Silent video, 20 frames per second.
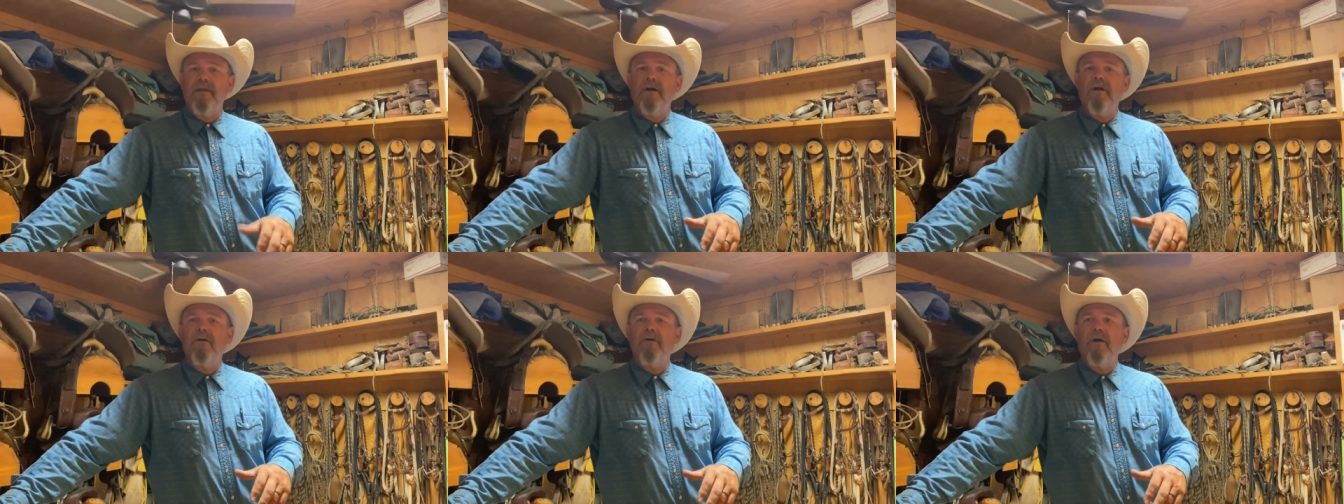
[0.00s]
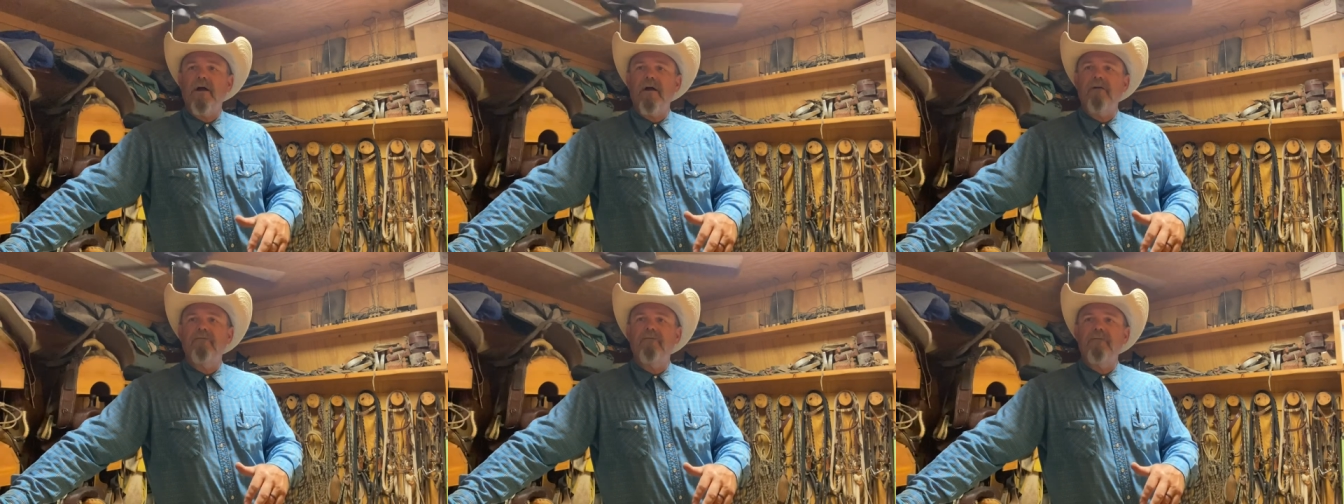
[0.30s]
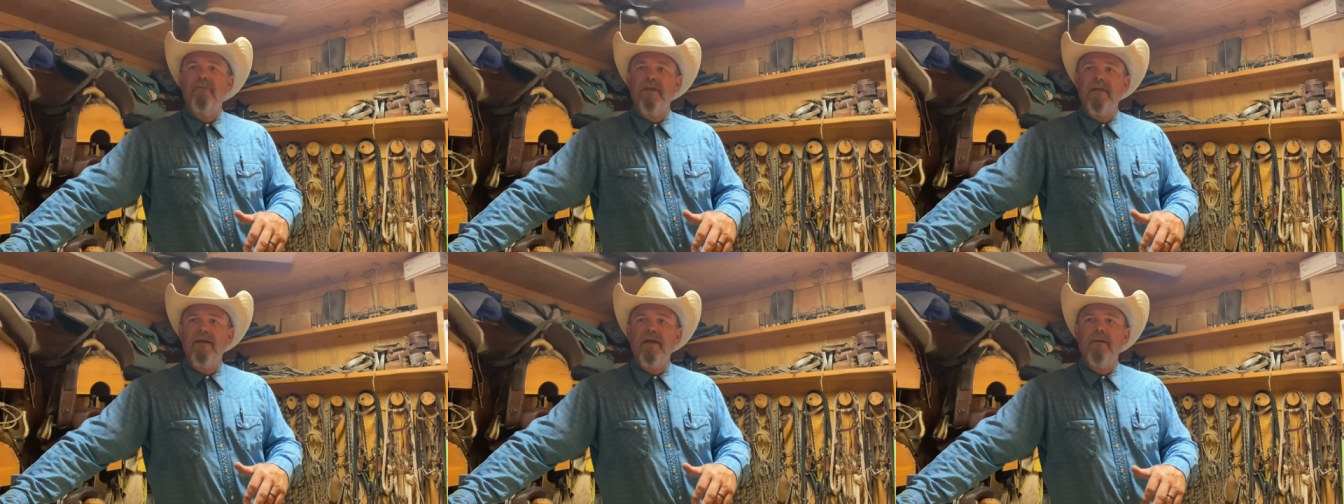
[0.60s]
her off
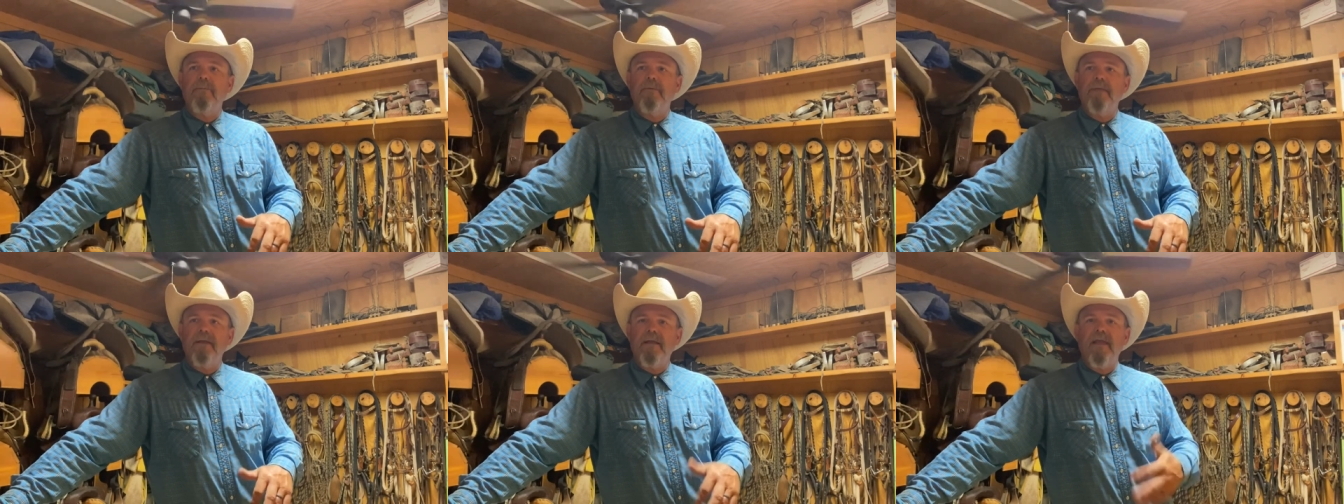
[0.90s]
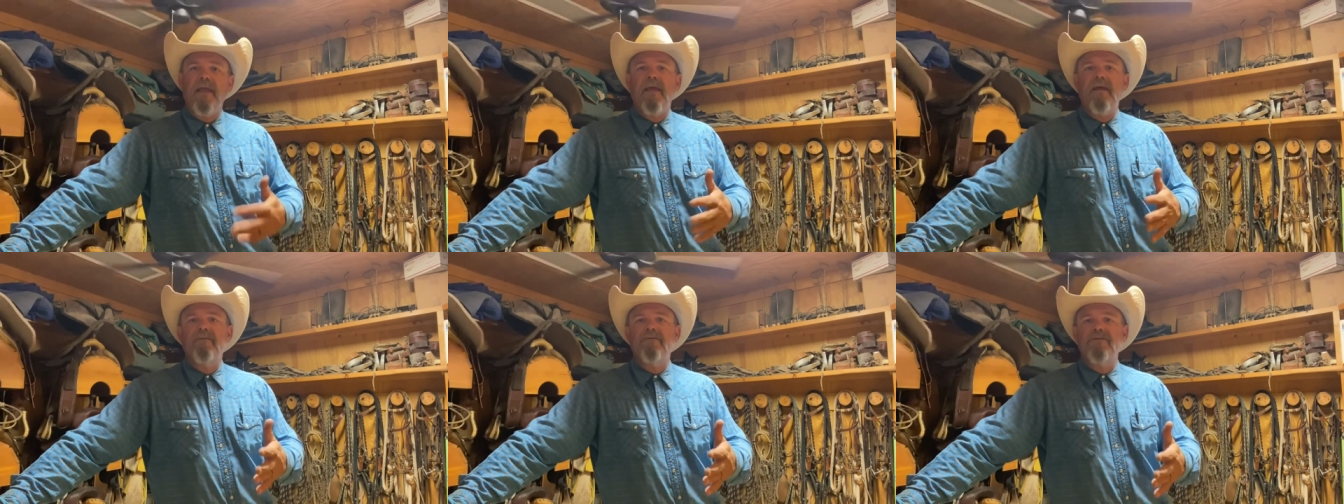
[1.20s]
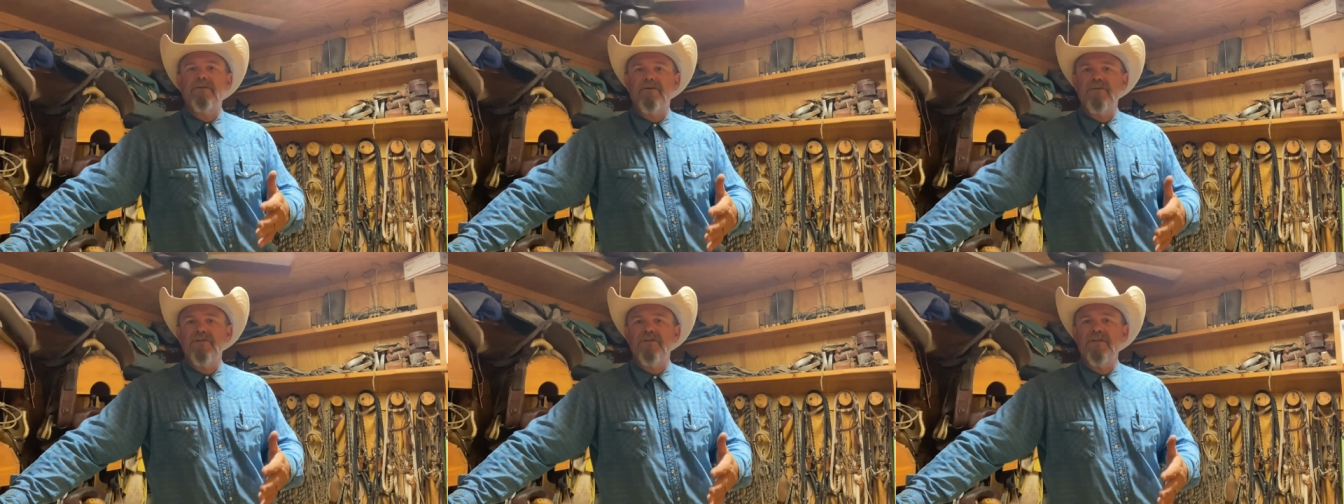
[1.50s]
with a couple of calves
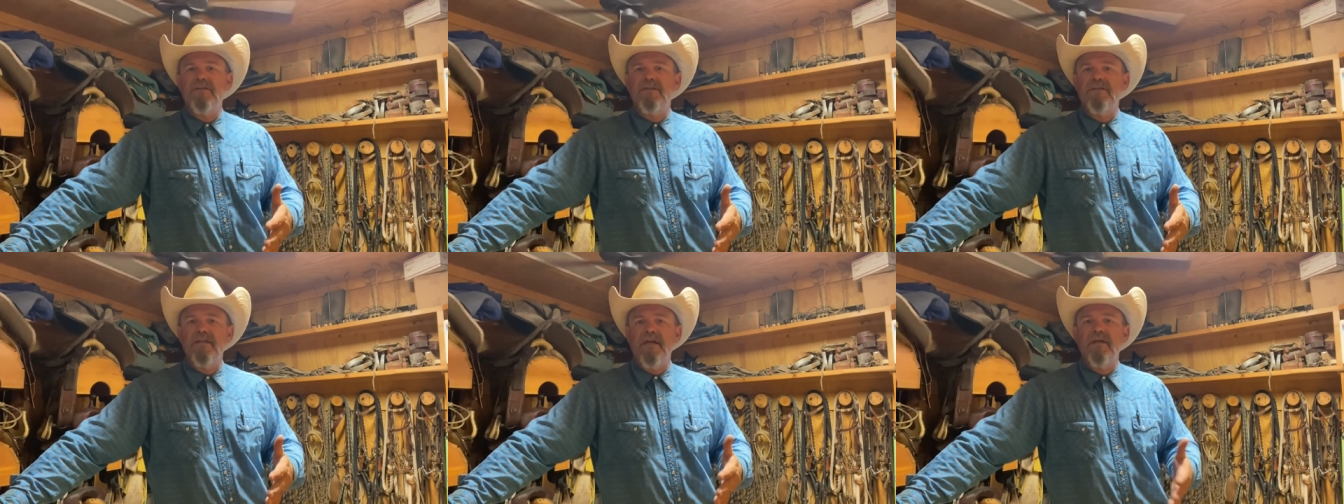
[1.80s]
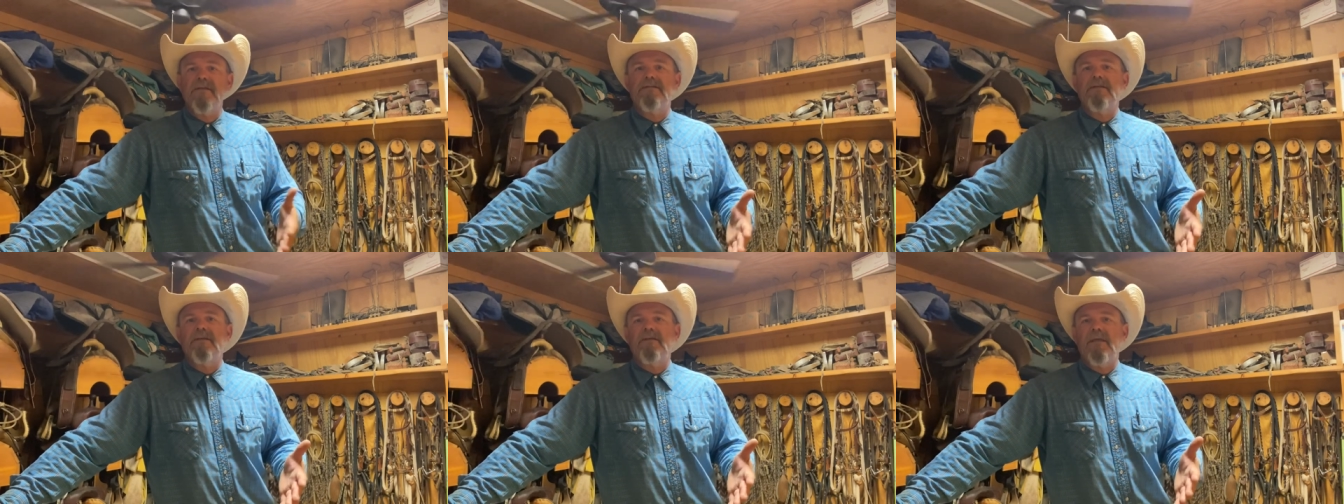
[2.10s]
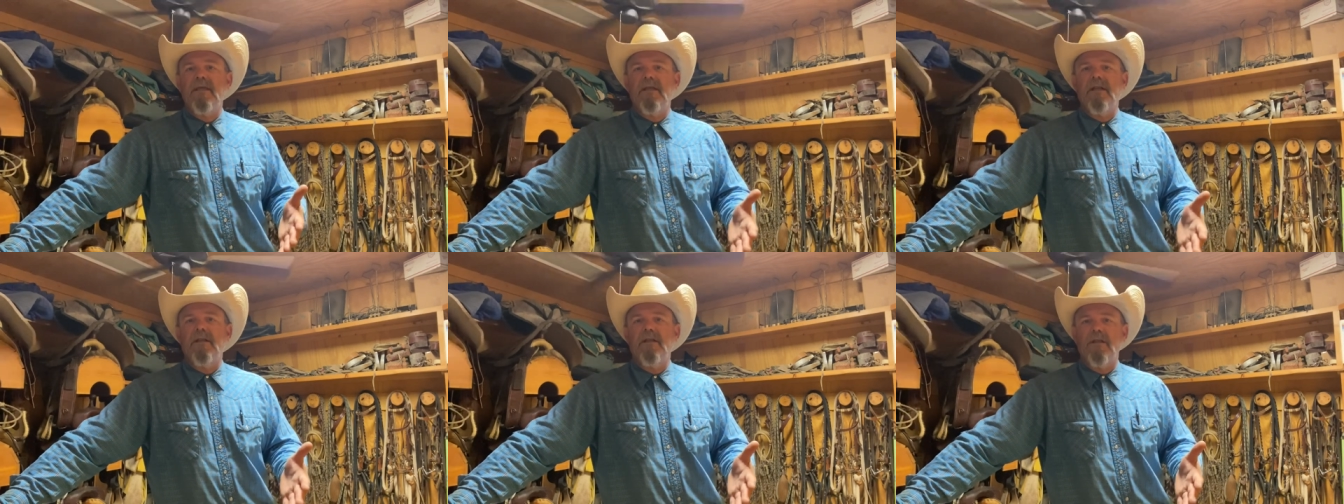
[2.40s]
so she doesn't
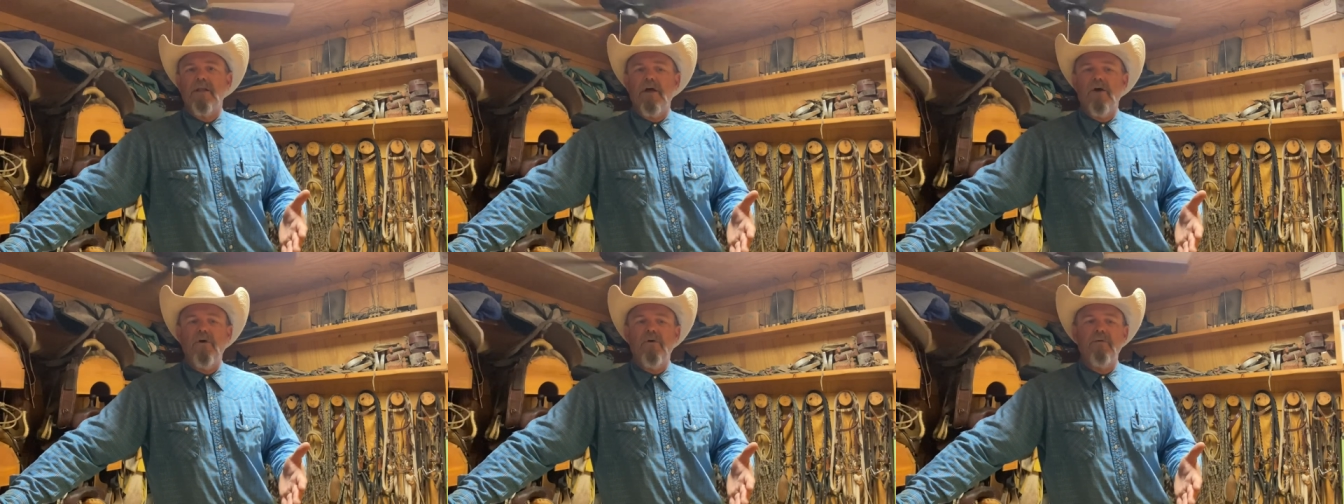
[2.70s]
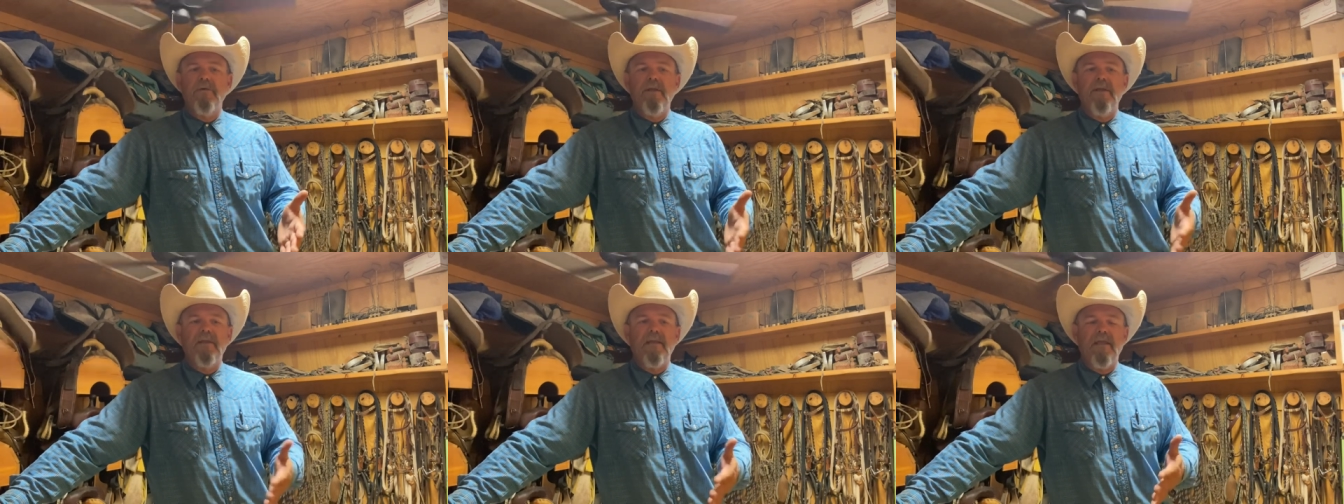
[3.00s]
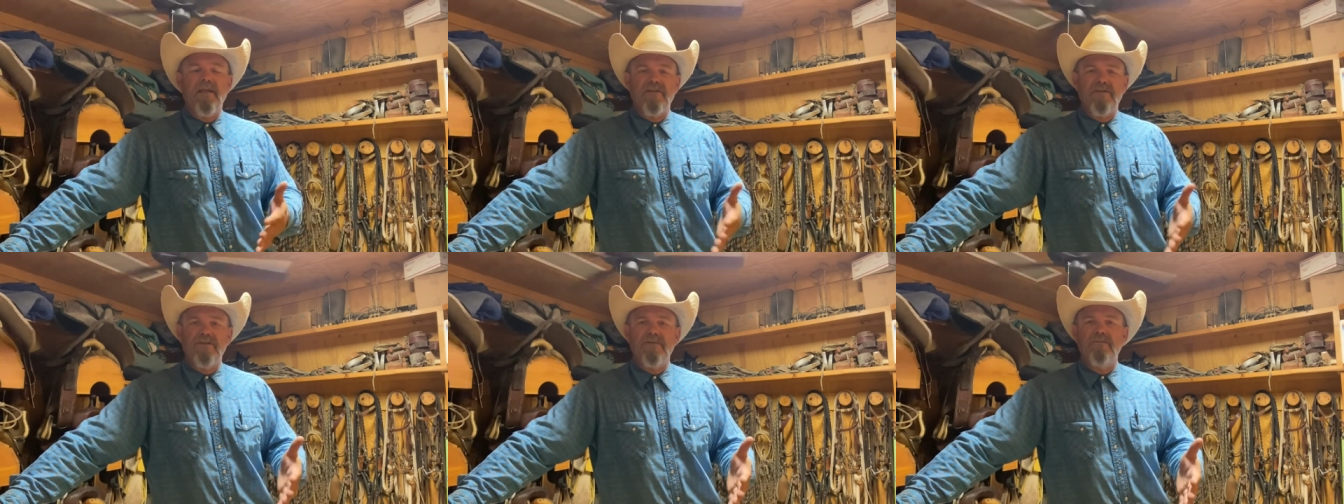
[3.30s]
get alone and
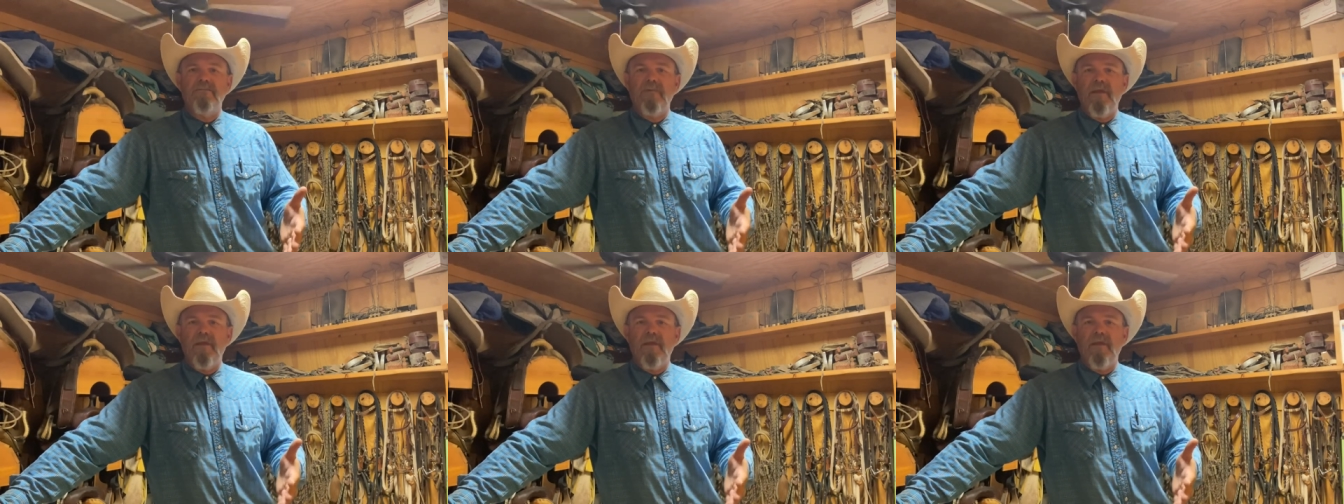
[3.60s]
gets